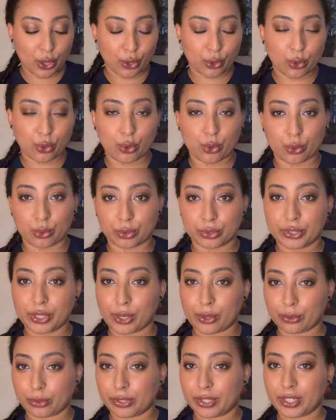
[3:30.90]
cool
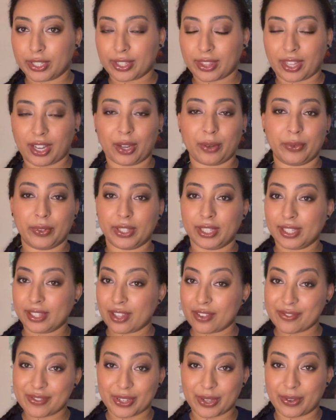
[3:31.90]
tone look that I really
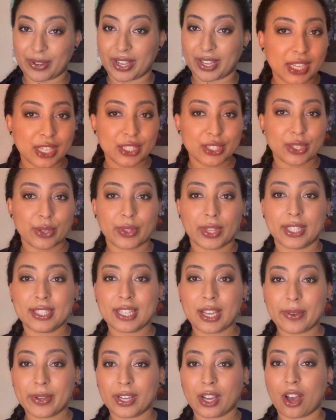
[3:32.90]
love doing. So that's
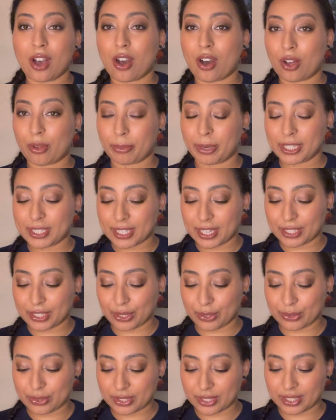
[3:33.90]
how I got all my 10
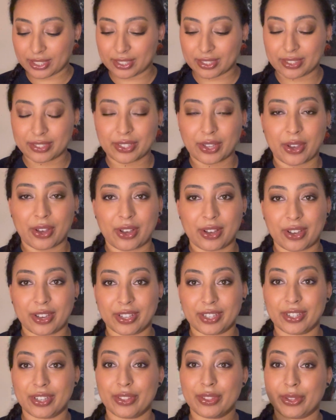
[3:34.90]
uses
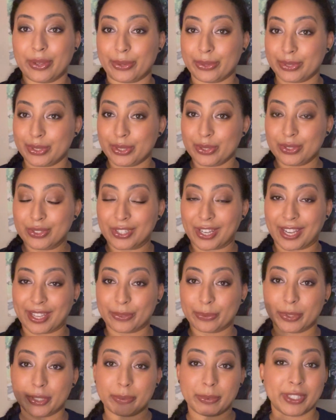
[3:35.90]
on those 2
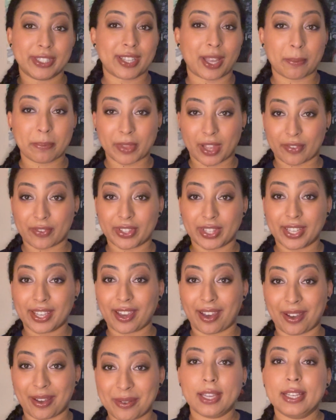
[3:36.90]
shades, which means I'm leveling
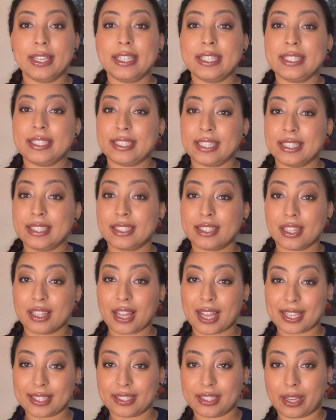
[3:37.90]
up. Since the
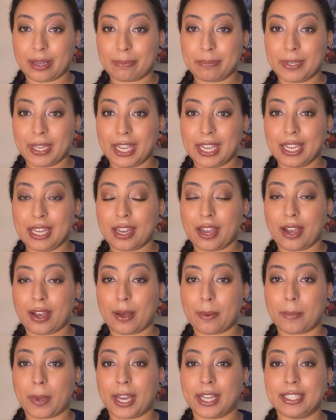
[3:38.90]
last update,
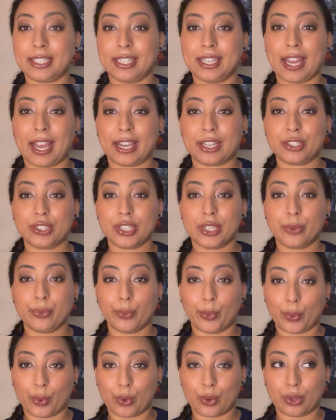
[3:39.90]
I did actually
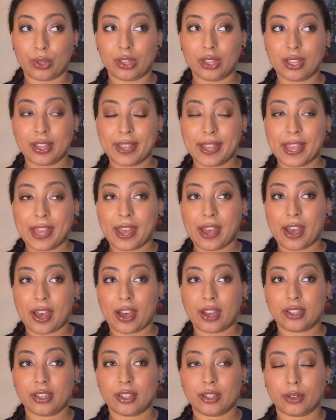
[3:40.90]
roll
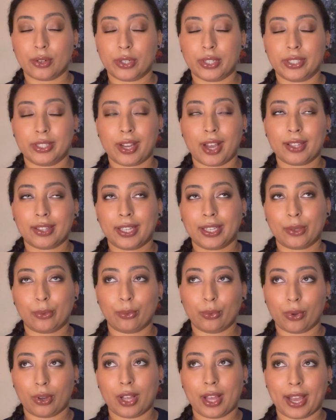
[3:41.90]

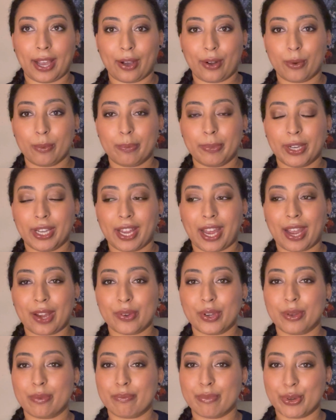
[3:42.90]
out, but I
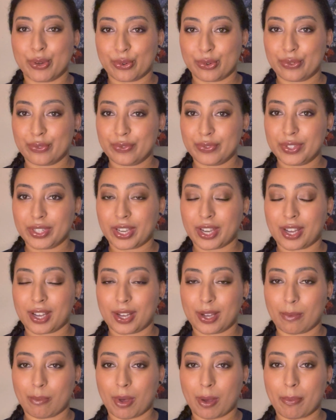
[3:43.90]
removed
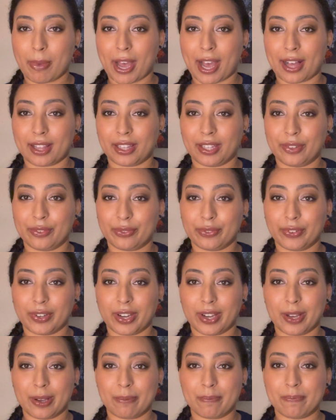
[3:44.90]
a palette
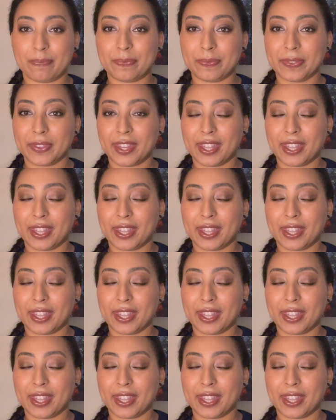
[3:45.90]
from